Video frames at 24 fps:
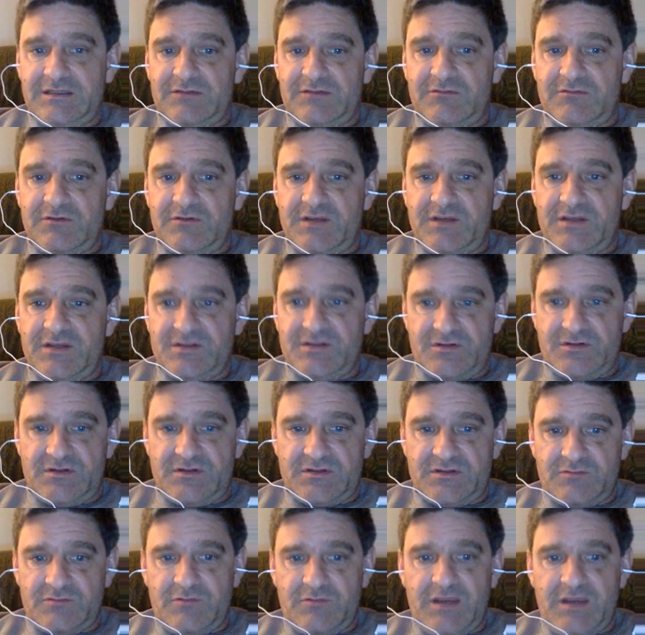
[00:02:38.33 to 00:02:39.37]
were injured as
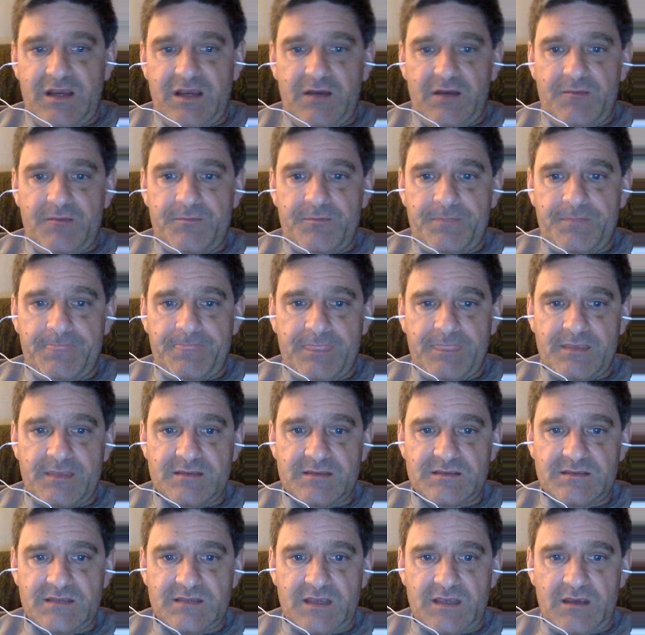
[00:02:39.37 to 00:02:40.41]
well.
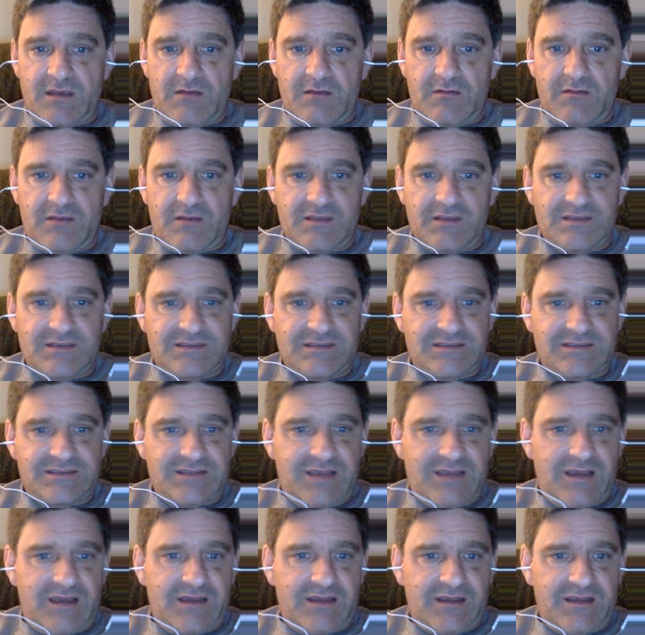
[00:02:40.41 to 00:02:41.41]
So it's not